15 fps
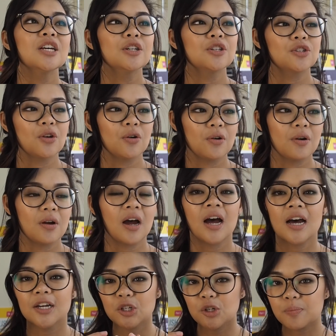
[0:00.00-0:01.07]
So
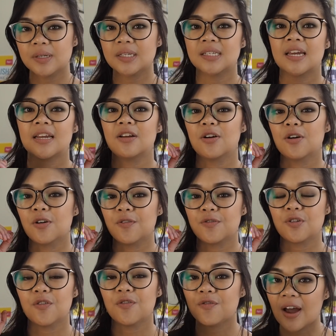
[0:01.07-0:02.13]
100% of
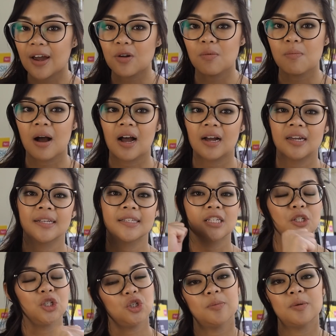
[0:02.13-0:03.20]
your final mark gets
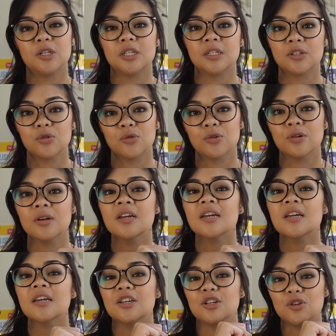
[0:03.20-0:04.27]
contributed to
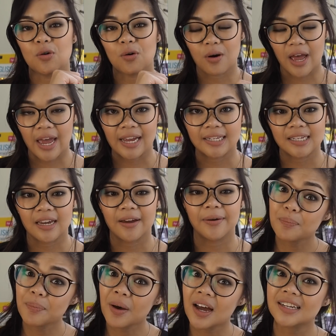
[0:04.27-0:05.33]
your ATAR.
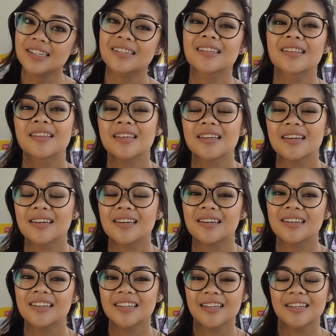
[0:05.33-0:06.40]
But
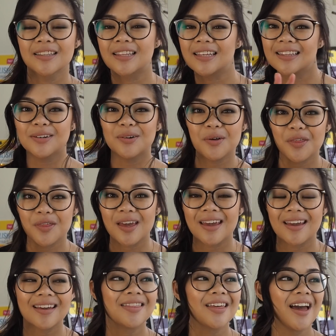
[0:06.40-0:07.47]
the little
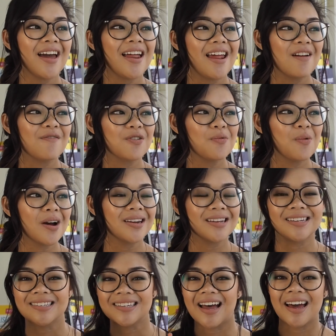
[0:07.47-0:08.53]
thing that everyone
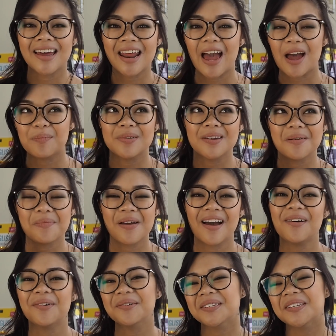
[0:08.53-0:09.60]
is unhappy
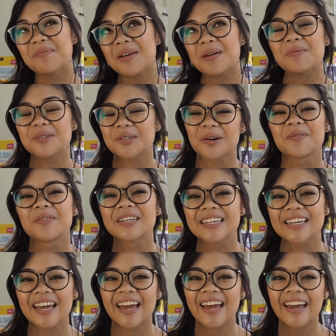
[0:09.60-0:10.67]
about, or some people don't really
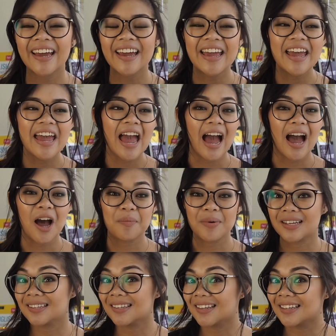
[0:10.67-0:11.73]
care,
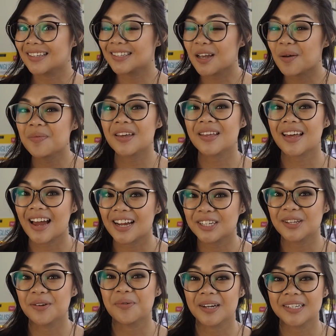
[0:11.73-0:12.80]
and it's something that
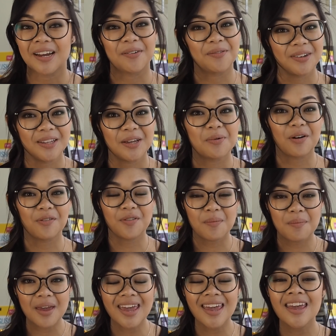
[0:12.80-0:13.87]
actually worked out really well for
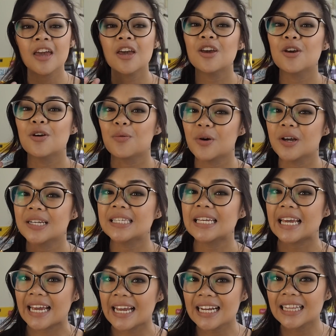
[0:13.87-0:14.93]
me, was
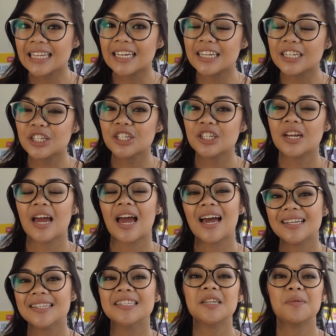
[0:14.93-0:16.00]
English
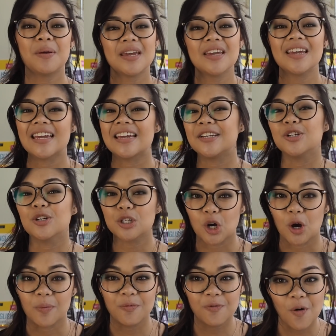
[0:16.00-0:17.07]
has to be in your
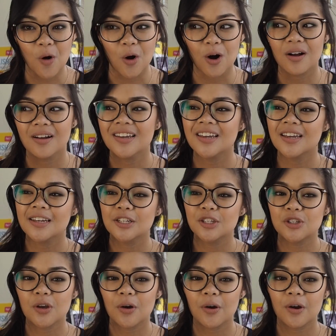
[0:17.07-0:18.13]
top 4.
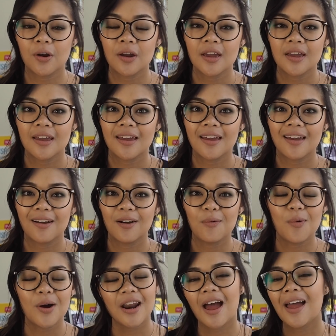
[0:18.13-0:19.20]
So
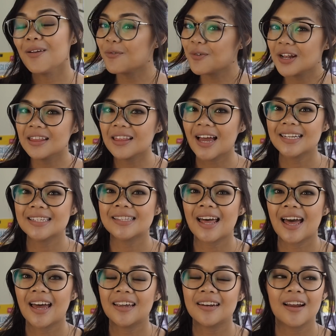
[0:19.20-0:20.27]
when I realized
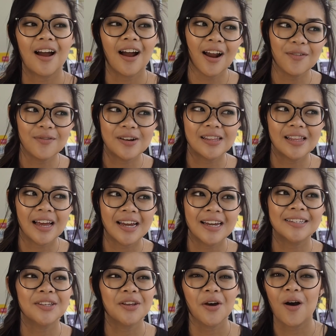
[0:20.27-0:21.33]
that, I
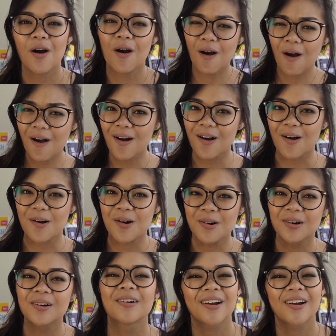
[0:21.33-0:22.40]
realized, oh,
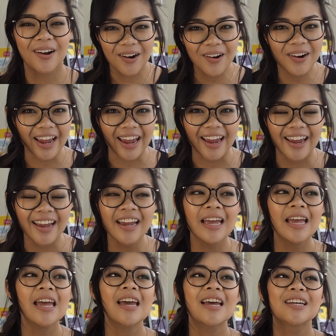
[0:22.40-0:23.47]
okay,
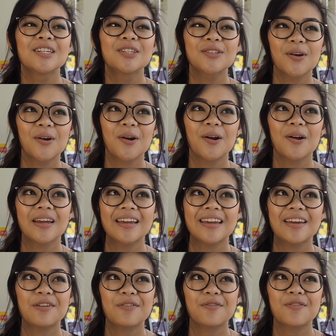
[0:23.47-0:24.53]
so
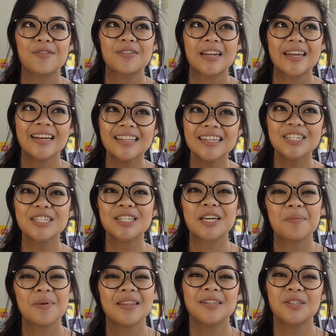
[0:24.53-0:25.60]
if English is going
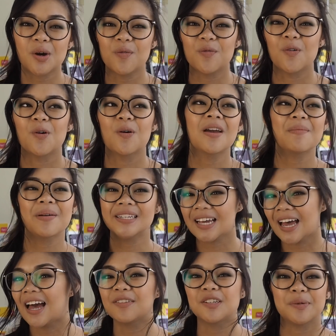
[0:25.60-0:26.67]
to be in the top 4, it means
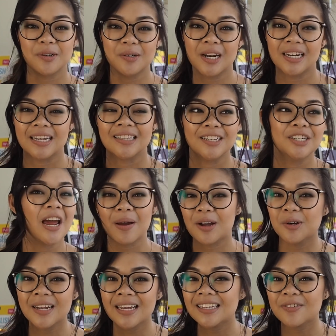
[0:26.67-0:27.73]
I have to be good at English. Am I
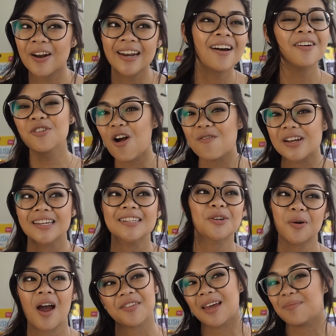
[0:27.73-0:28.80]
good at English right now? Not really. So
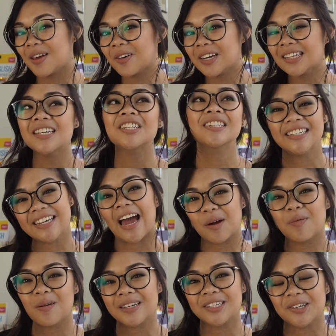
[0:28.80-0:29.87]
do I have to get better at English? Yeah, I
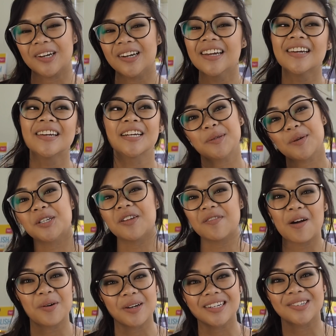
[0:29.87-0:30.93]
probably do, especially if
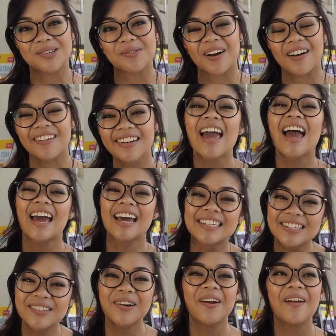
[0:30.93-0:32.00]
I want to do well. And
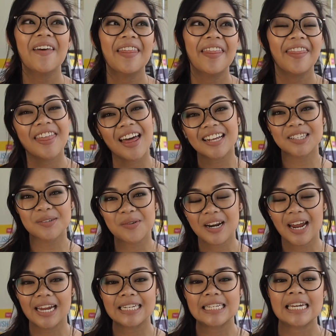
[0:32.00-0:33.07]
so that's what
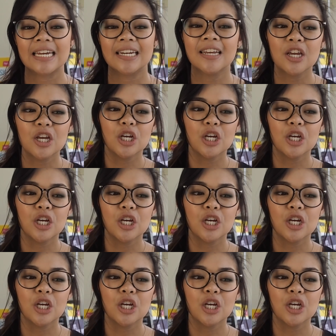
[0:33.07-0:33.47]
I did.